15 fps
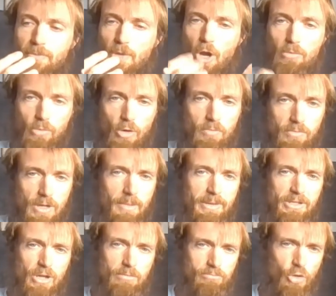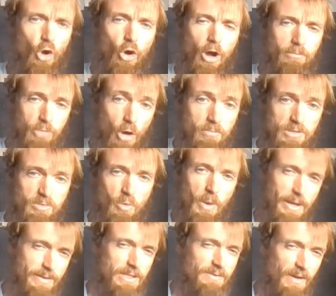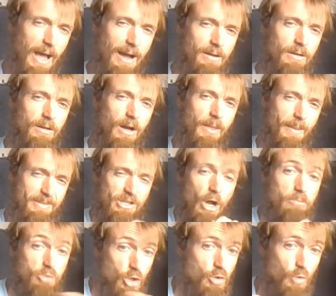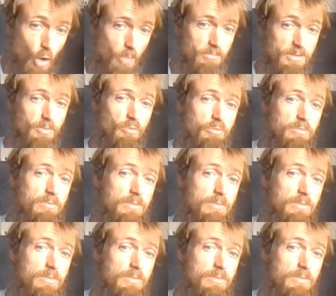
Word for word: I'm com that means I'm not I'm comfortable in this flat. And that means I'm too comfortable.